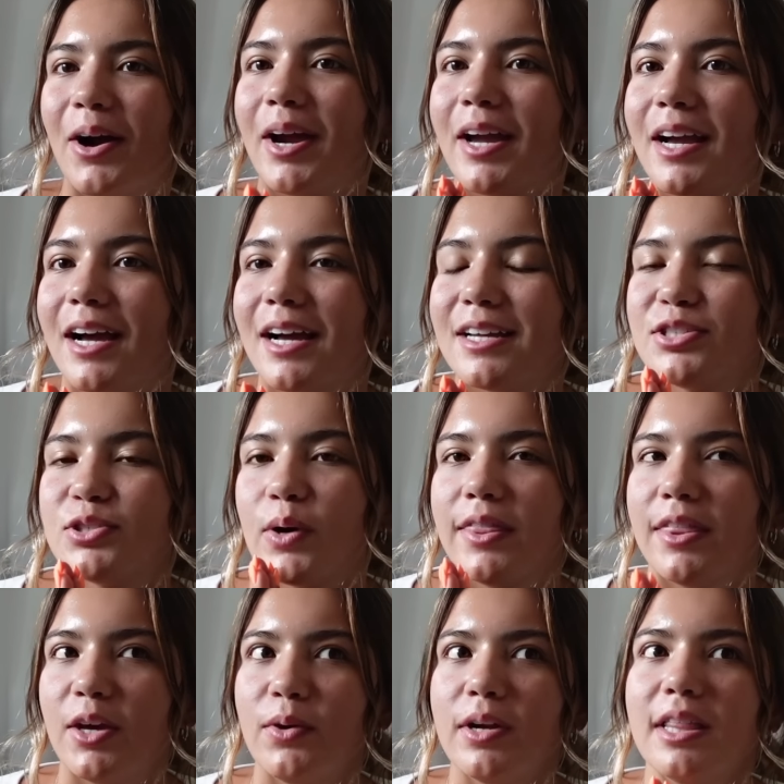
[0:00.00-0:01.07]
All right, guys, so I
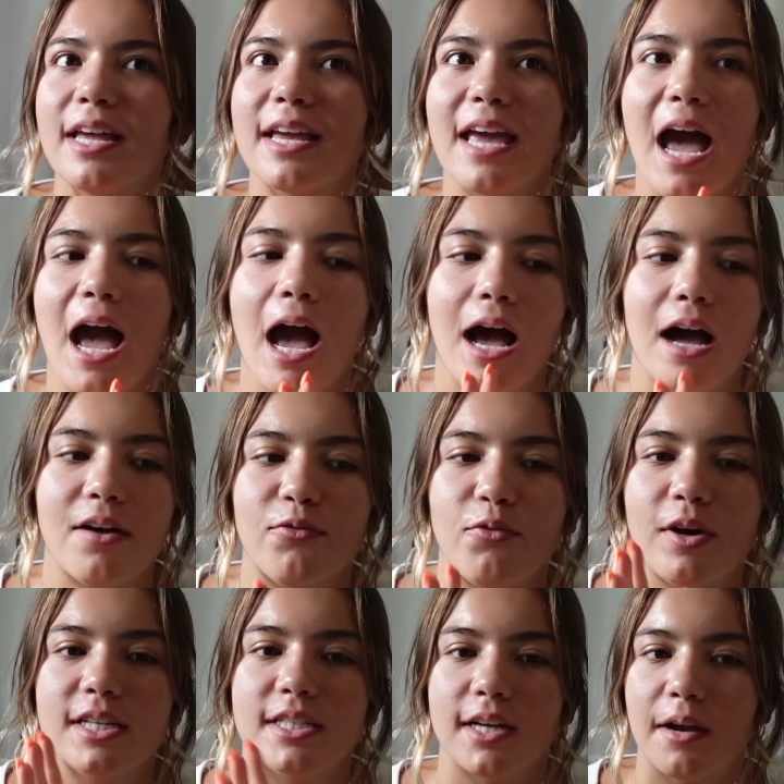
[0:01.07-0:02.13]
think we're like
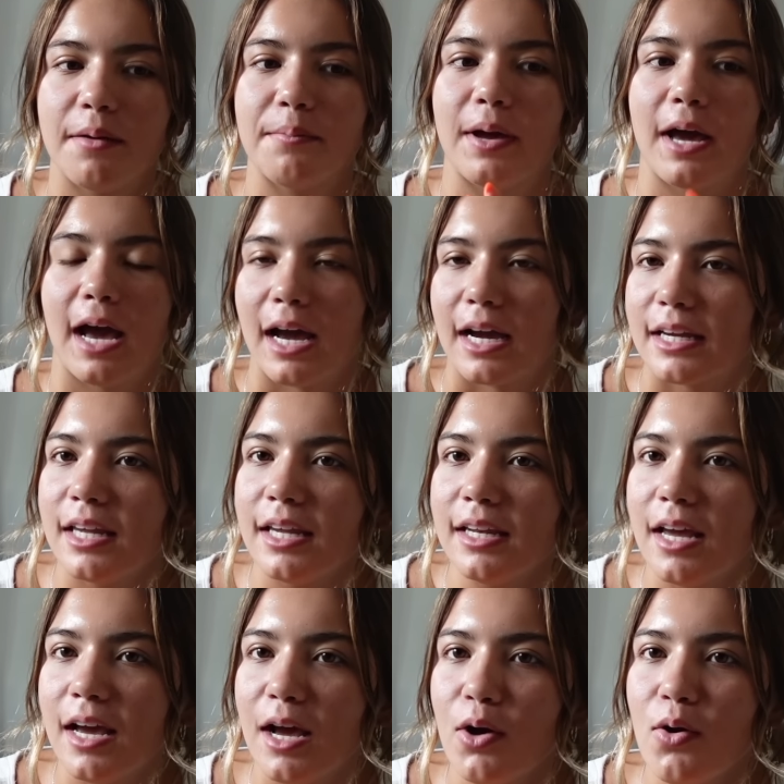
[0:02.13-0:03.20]
halfway done packing
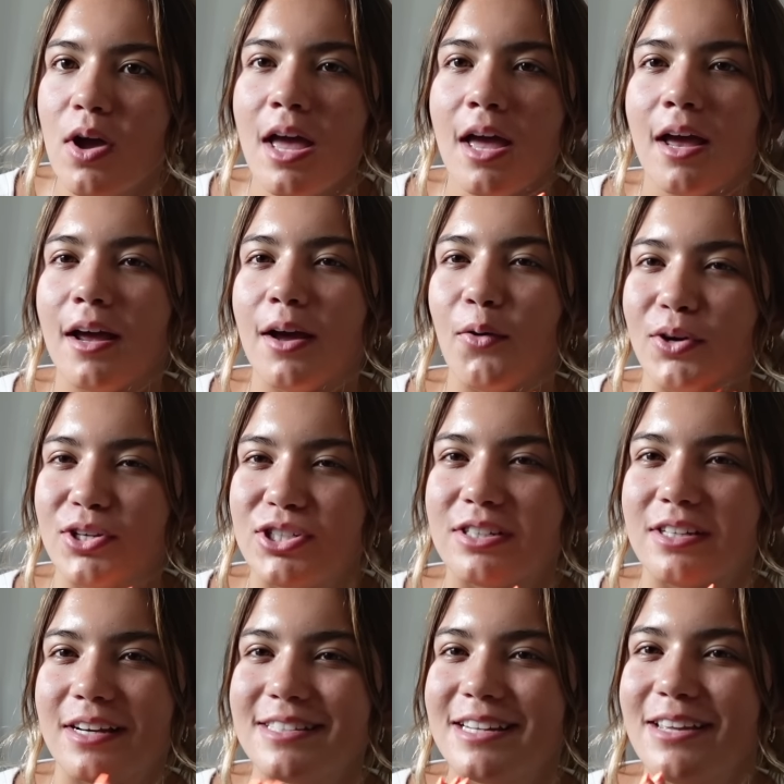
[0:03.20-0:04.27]
now, which
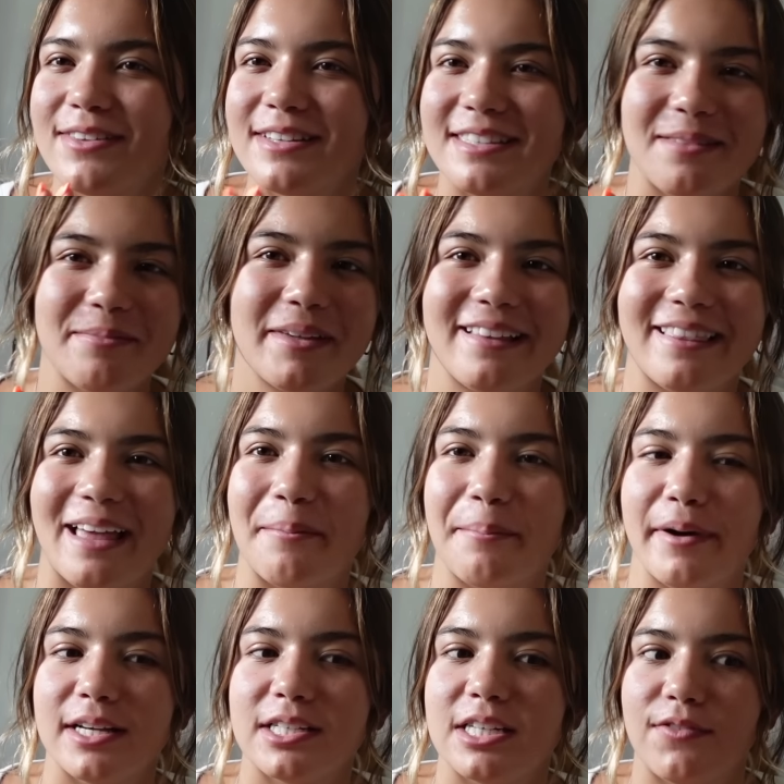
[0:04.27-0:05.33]
doesn't even seem like that
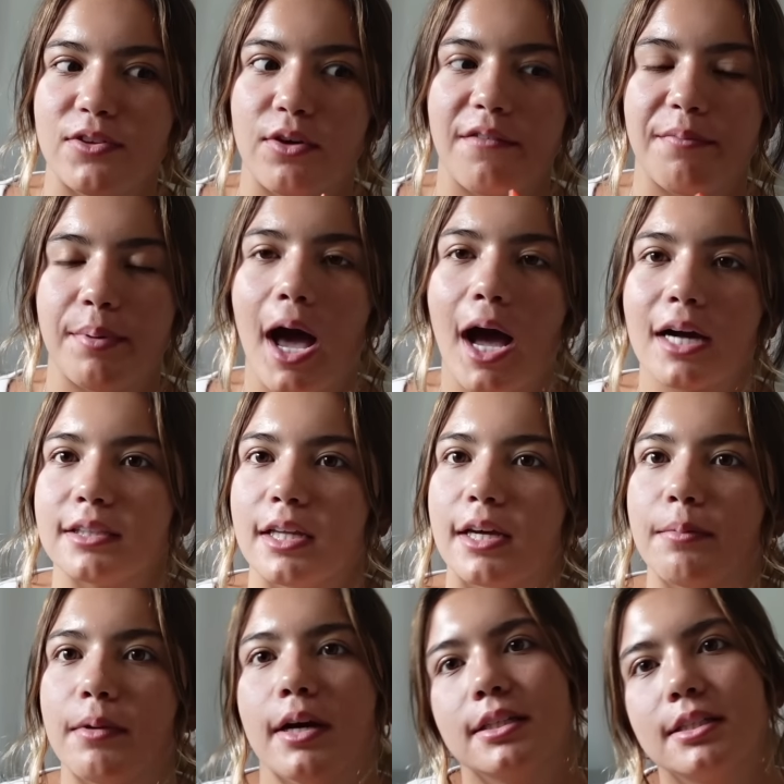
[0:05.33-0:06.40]
much, even though I've packed
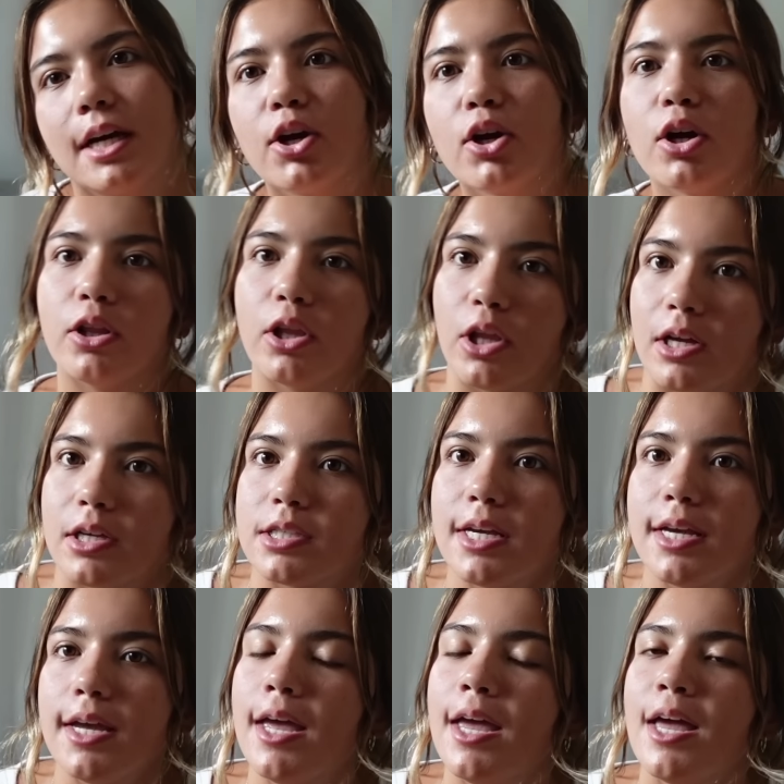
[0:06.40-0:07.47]
like my entire
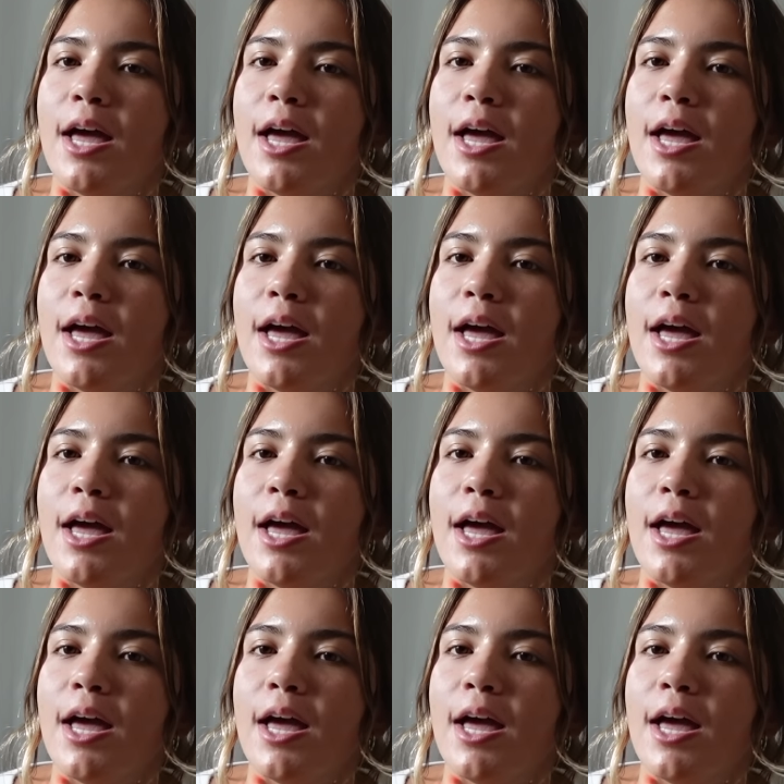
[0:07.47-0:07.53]
closet.